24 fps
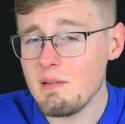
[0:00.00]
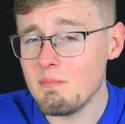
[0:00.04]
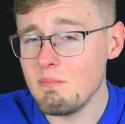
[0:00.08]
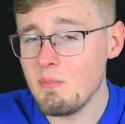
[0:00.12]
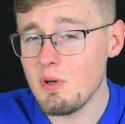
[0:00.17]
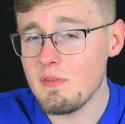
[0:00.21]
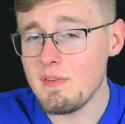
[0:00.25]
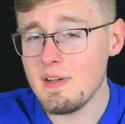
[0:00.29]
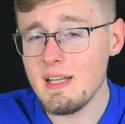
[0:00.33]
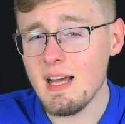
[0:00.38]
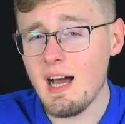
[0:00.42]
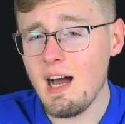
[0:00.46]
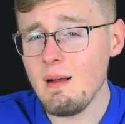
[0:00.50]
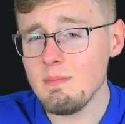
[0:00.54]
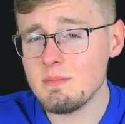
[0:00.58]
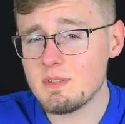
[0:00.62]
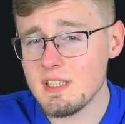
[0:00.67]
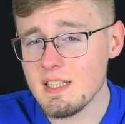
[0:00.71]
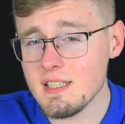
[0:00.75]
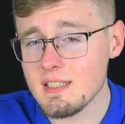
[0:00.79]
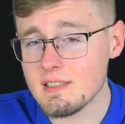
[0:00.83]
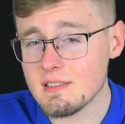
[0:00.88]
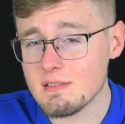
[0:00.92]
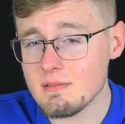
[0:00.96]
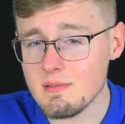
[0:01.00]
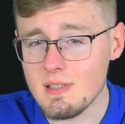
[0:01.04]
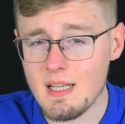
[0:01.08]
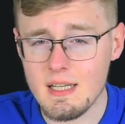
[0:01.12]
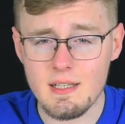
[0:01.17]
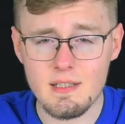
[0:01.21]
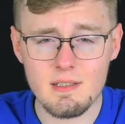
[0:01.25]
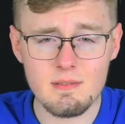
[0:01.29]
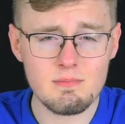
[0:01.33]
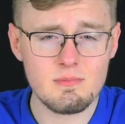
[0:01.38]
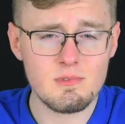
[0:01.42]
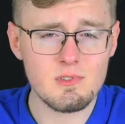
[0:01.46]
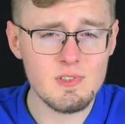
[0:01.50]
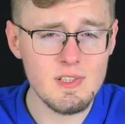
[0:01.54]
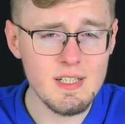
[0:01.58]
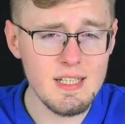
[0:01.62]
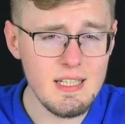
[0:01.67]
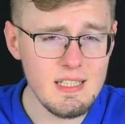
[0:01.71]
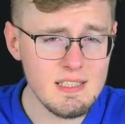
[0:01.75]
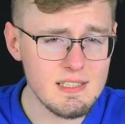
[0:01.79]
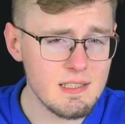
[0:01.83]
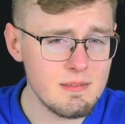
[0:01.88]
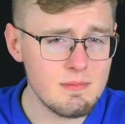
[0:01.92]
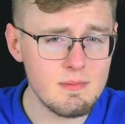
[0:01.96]
moving objects like
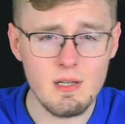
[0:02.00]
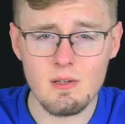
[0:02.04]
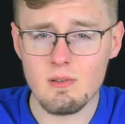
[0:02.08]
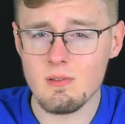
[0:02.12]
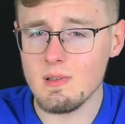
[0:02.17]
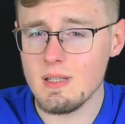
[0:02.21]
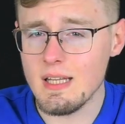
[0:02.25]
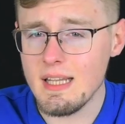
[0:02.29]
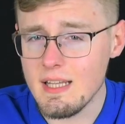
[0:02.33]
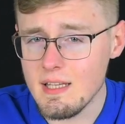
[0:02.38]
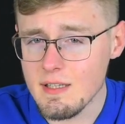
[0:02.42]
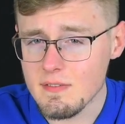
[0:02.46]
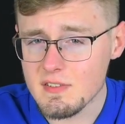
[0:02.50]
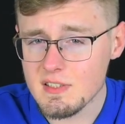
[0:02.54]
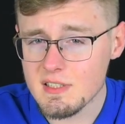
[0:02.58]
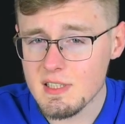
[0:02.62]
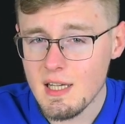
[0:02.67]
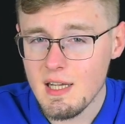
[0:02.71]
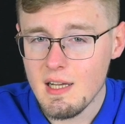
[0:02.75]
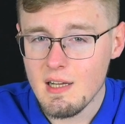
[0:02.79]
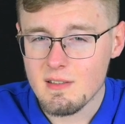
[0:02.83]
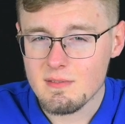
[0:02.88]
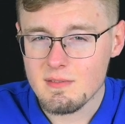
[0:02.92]
trees and their leaves